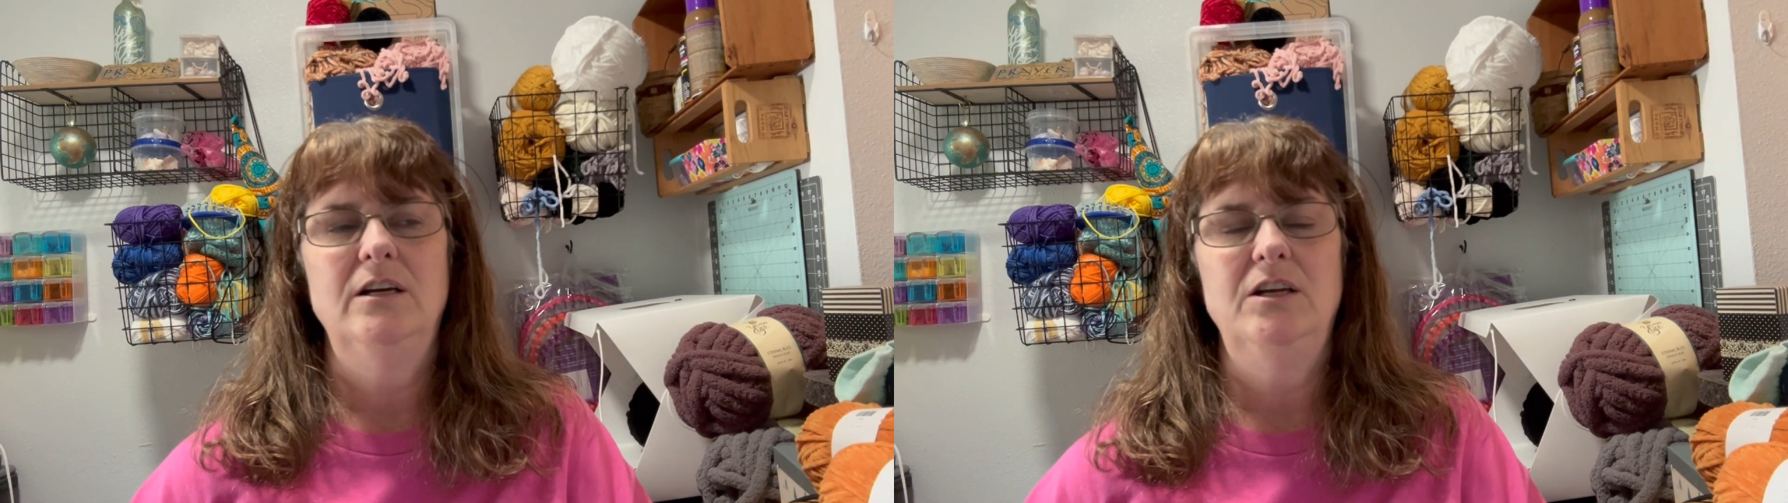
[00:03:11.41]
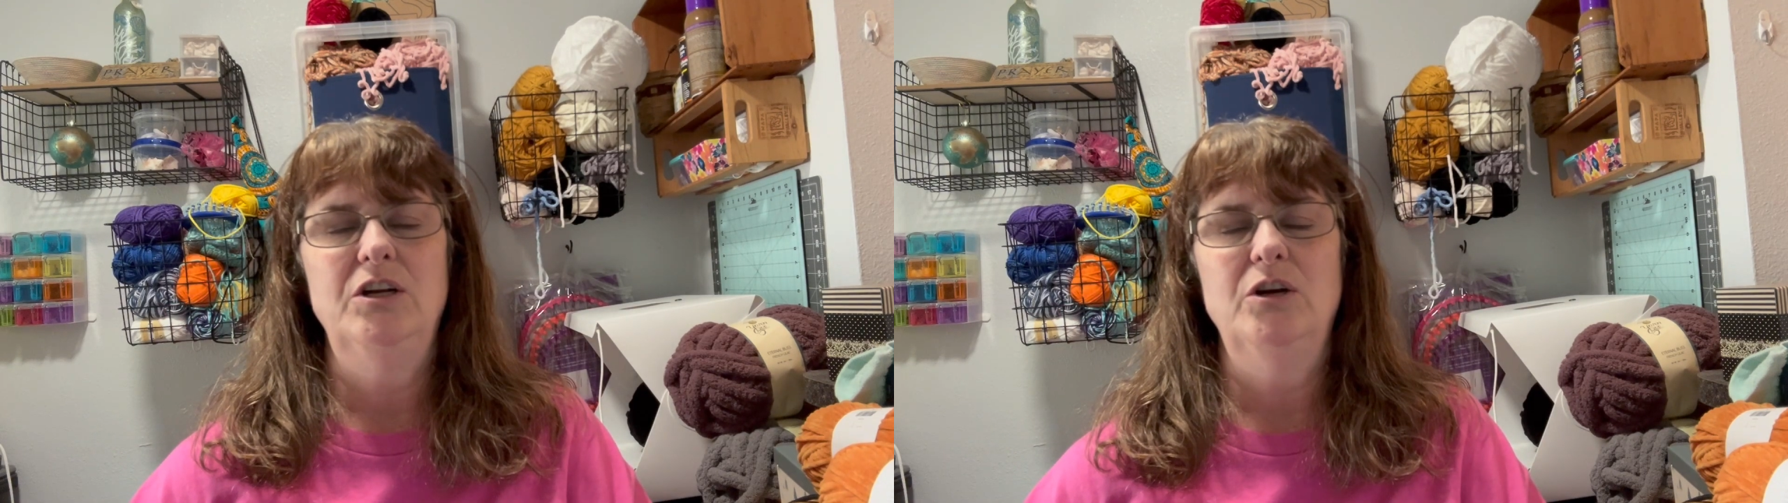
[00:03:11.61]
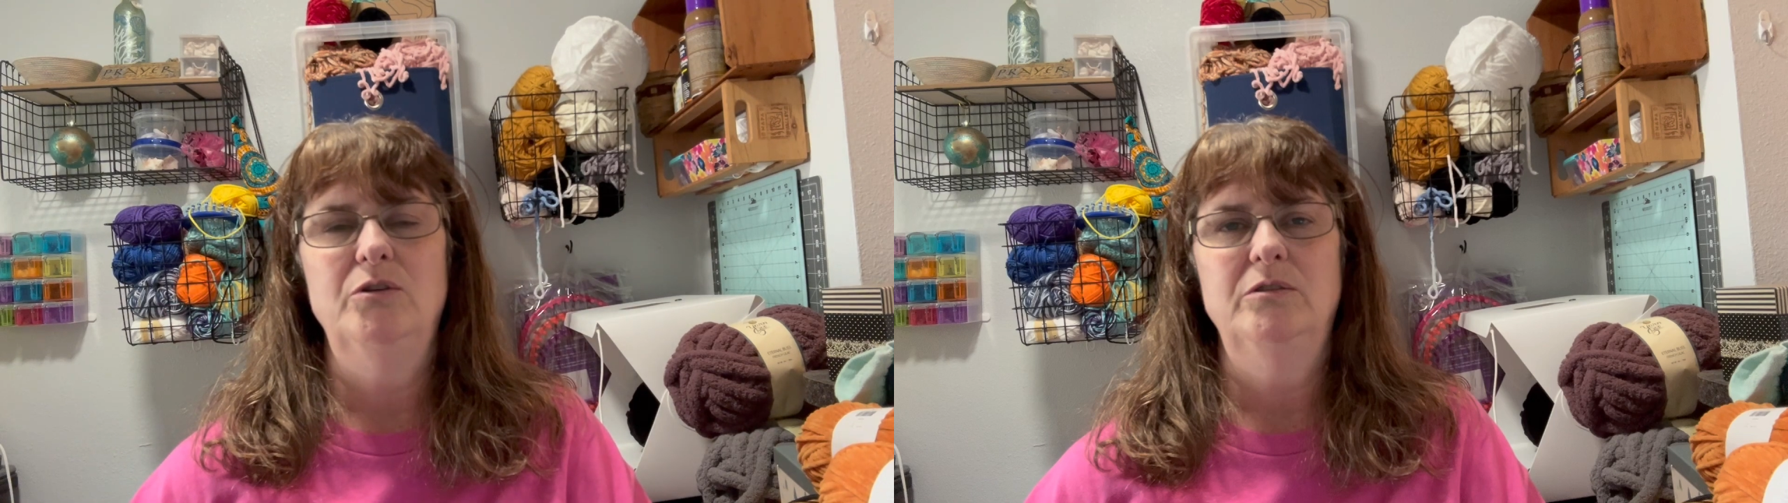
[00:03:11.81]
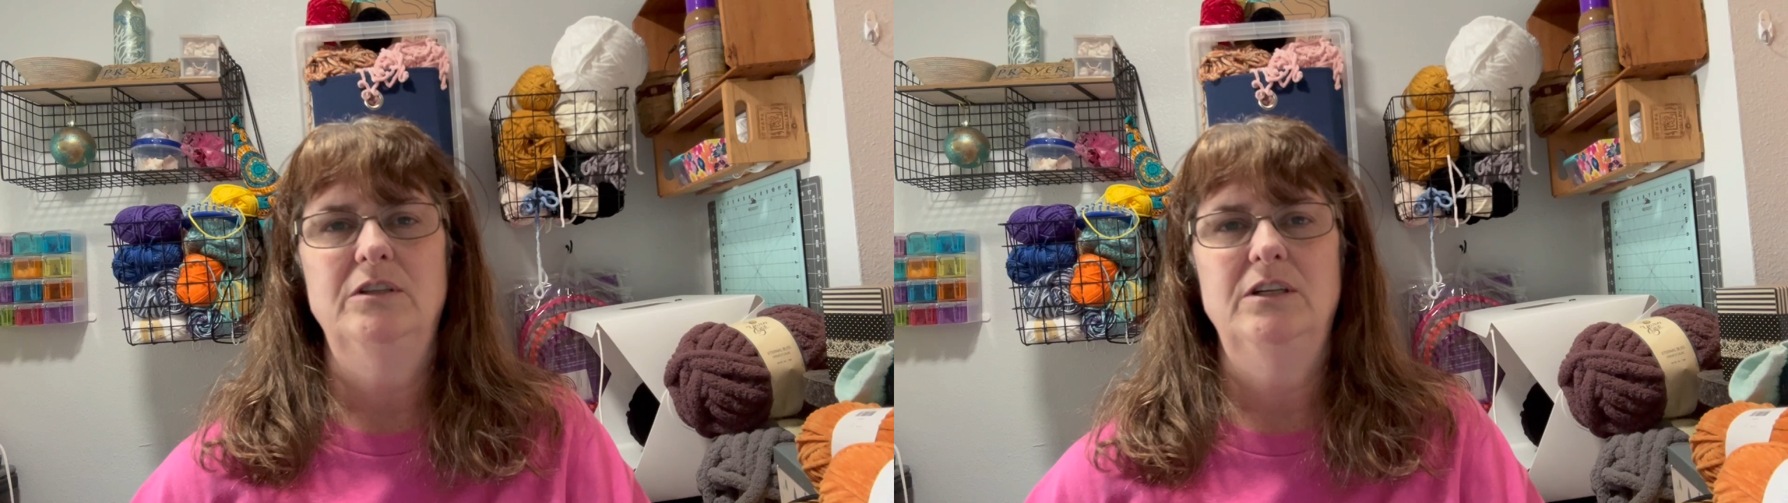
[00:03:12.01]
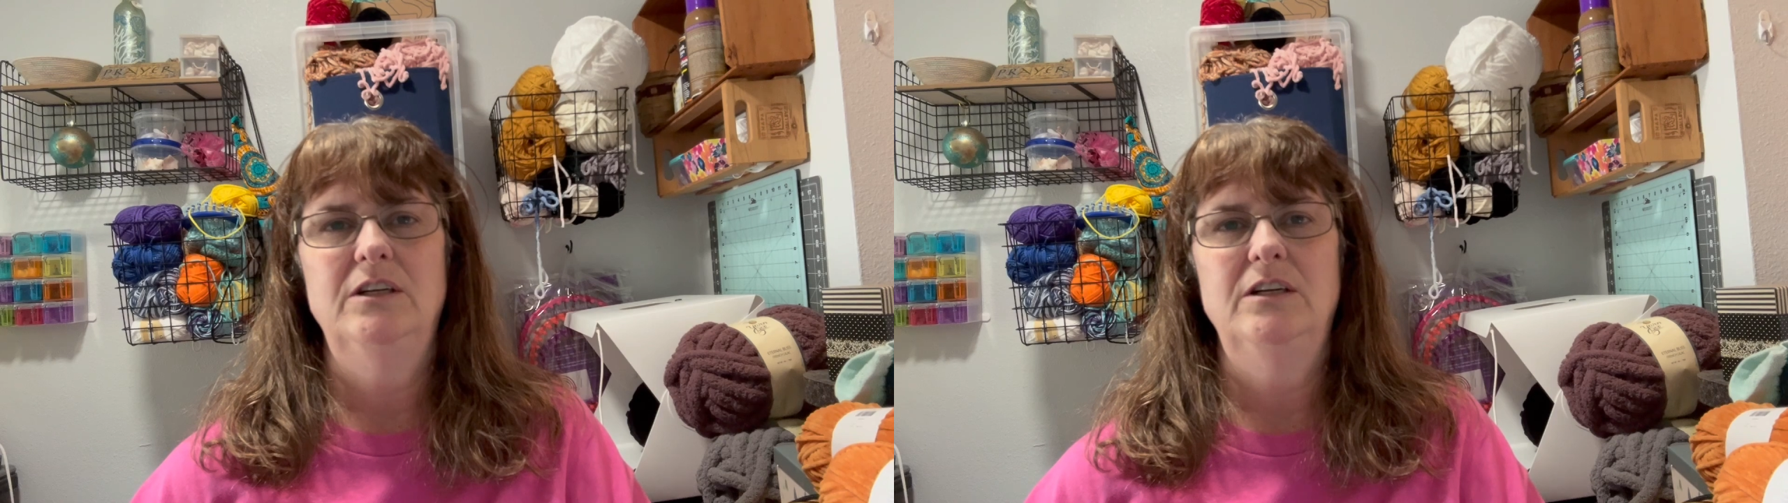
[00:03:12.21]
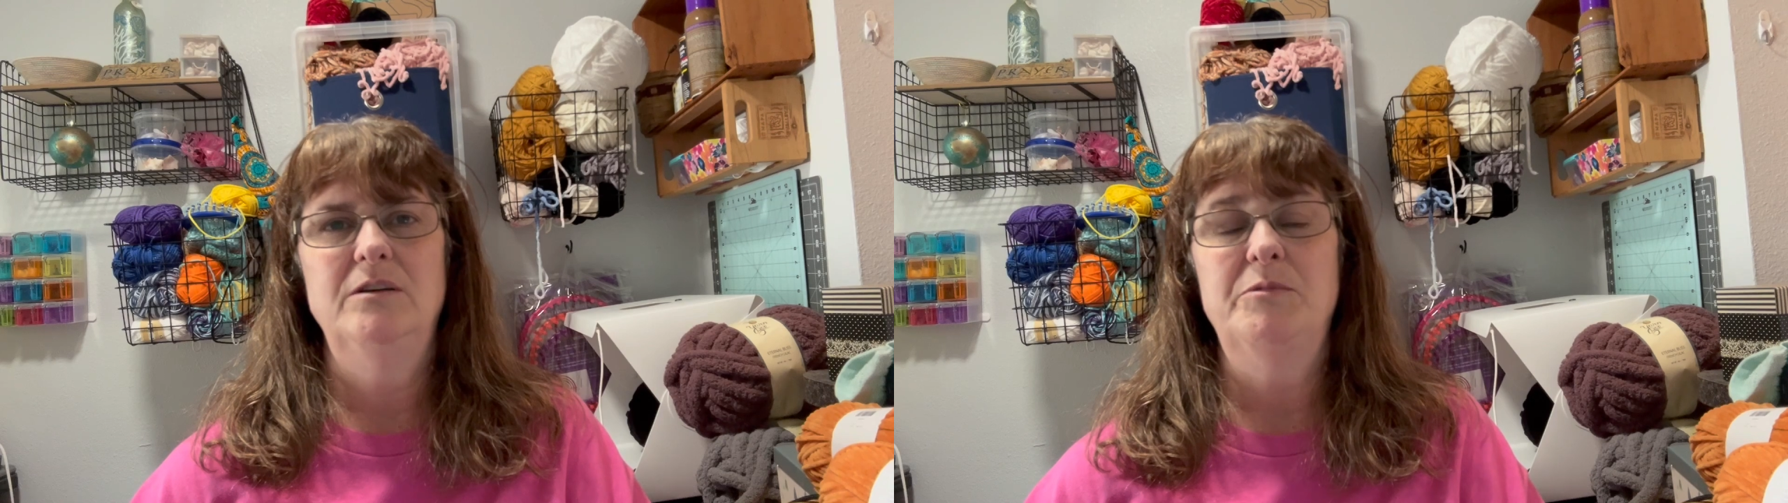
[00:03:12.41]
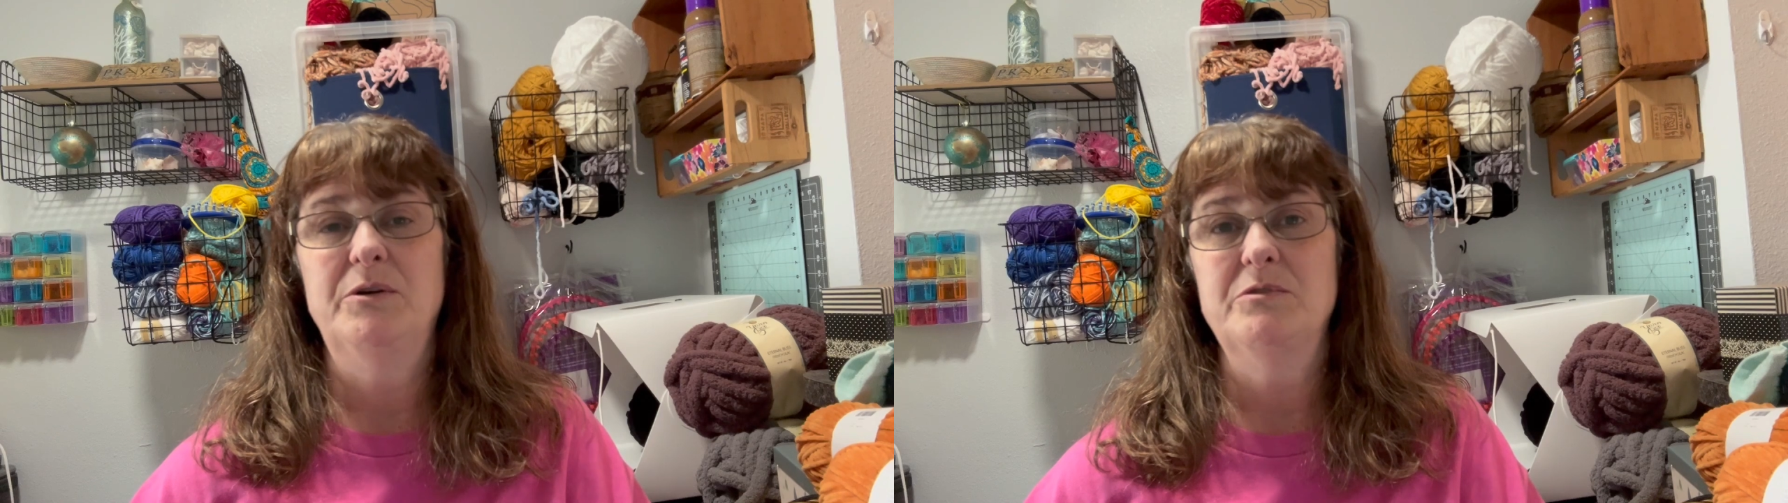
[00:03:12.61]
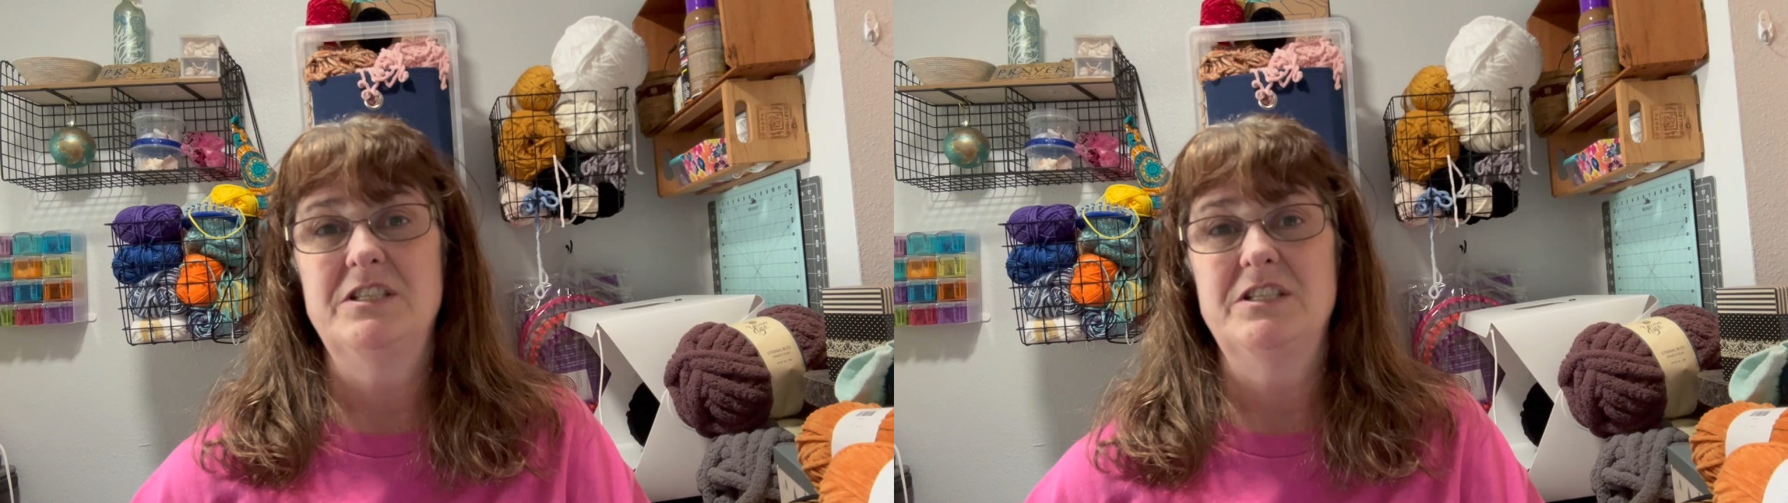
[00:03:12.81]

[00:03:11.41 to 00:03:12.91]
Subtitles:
you know, but it was